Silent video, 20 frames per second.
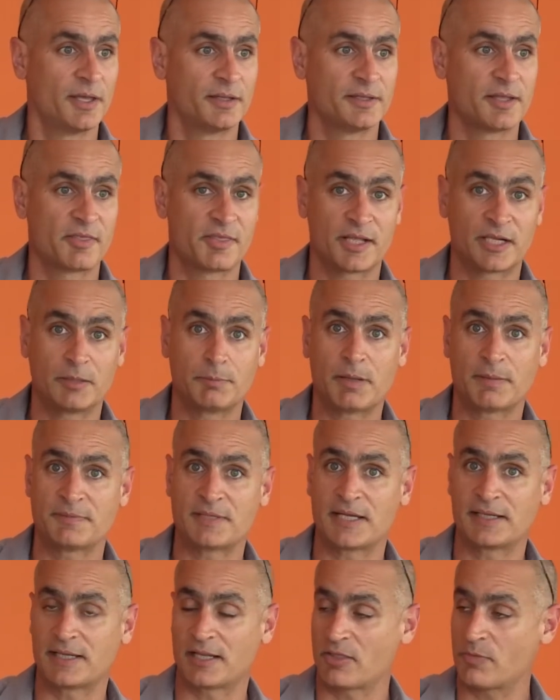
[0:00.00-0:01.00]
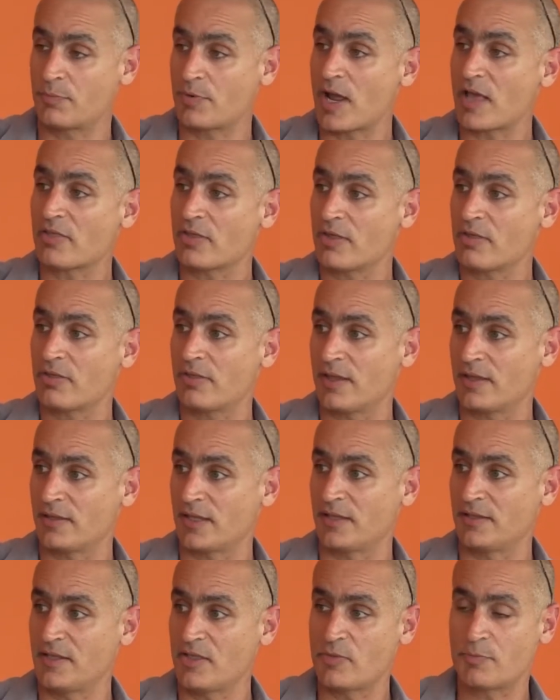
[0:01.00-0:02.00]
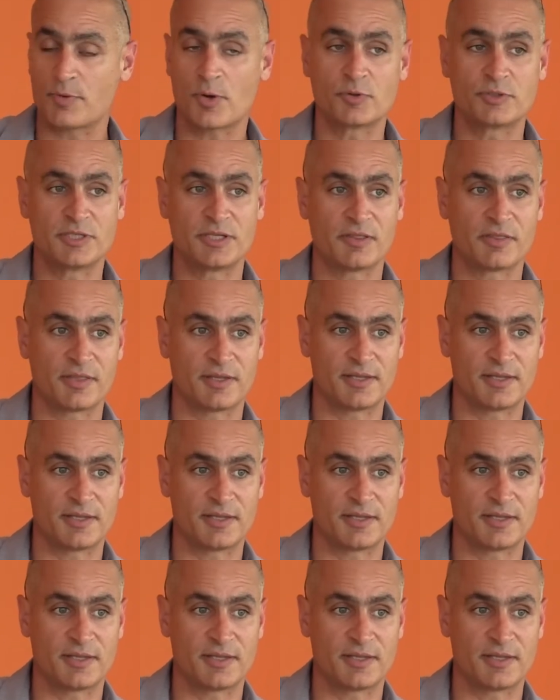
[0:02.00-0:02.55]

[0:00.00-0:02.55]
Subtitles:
The signal peptide gets processed, and then these proteins